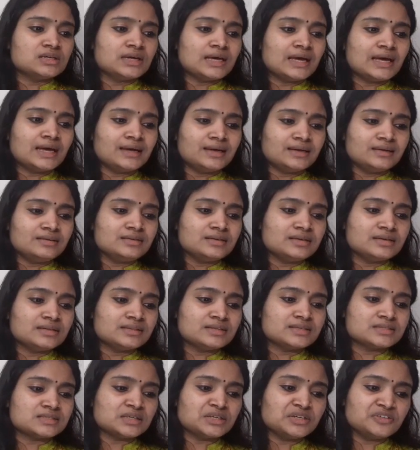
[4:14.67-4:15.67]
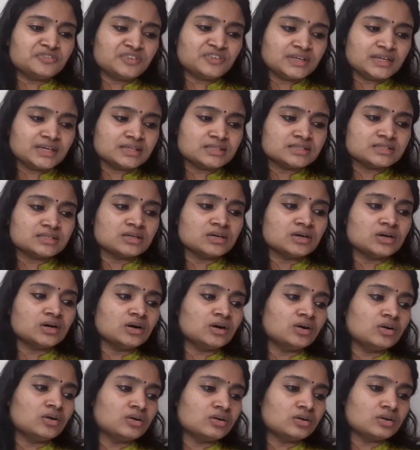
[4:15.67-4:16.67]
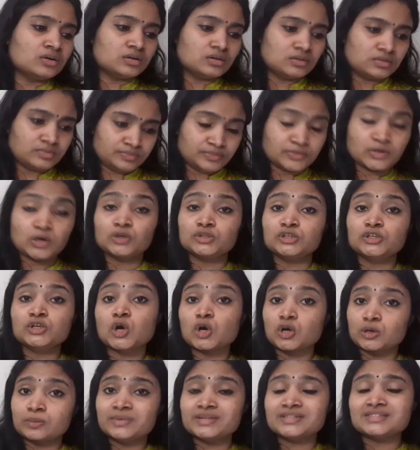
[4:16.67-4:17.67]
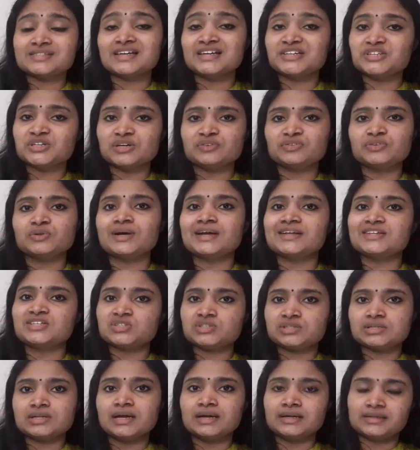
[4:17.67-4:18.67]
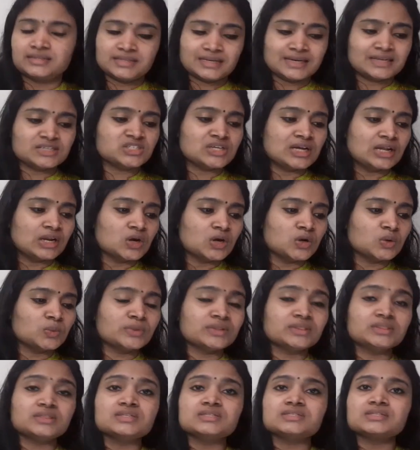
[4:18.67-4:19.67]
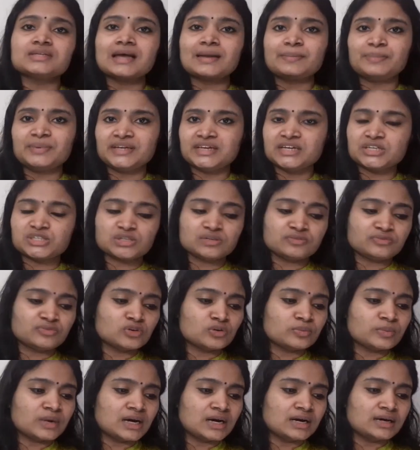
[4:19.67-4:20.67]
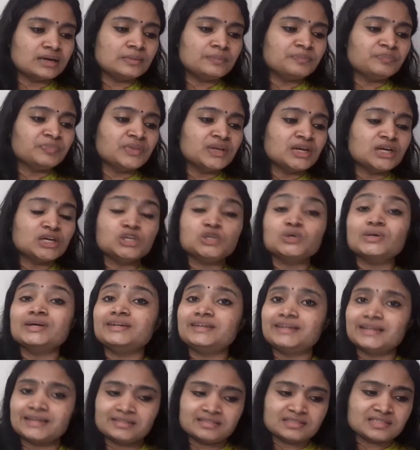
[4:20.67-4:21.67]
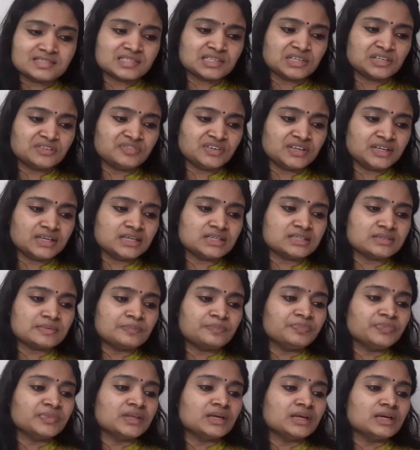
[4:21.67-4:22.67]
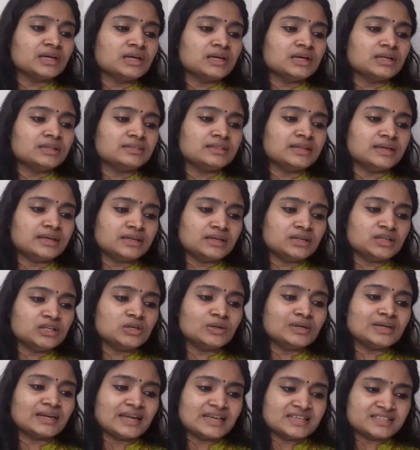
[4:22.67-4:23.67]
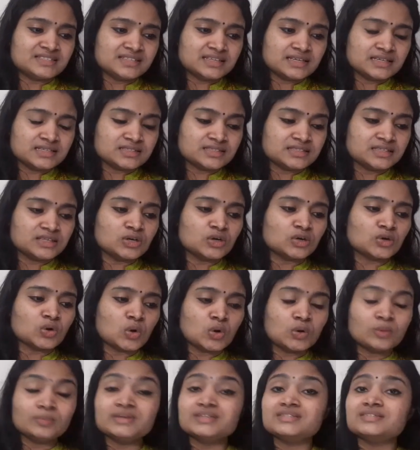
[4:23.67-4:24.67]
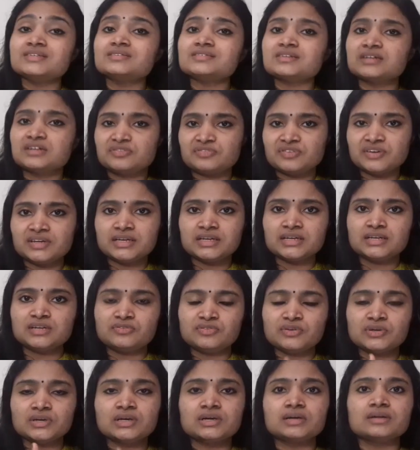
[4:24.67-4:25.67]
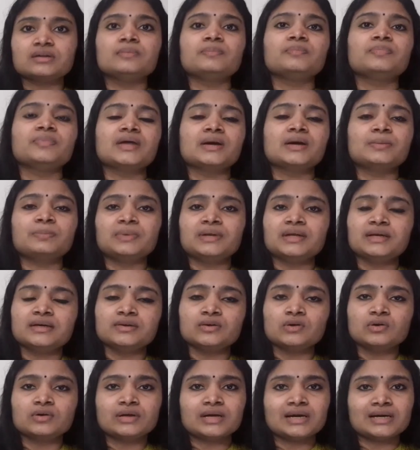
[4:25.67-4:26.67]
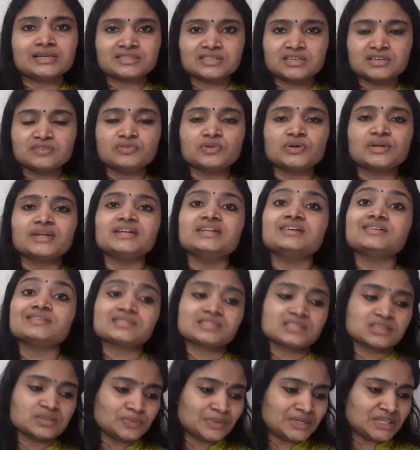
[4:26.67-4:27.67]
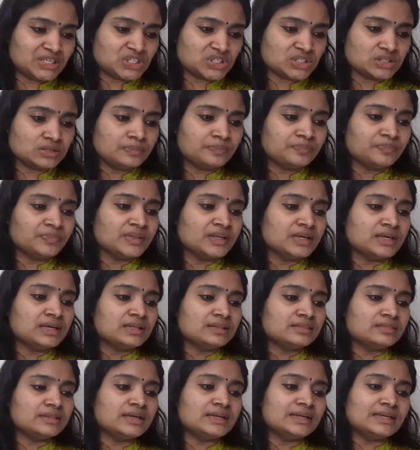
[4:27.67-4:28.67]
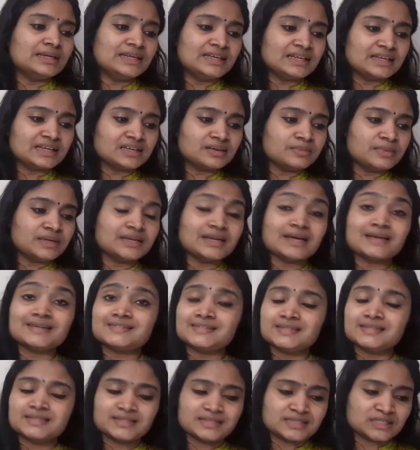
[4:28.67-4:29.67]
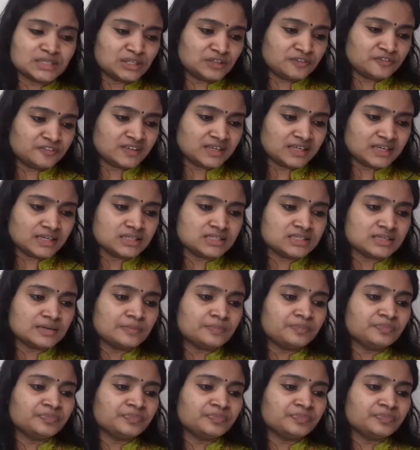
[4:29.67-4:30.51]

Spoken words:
And the certificates or the documents that you have to attach along with this application form are your 10th certificate, then your SCST or OBC certificate if you are applying or asking for any reservation, then income and asset certificate,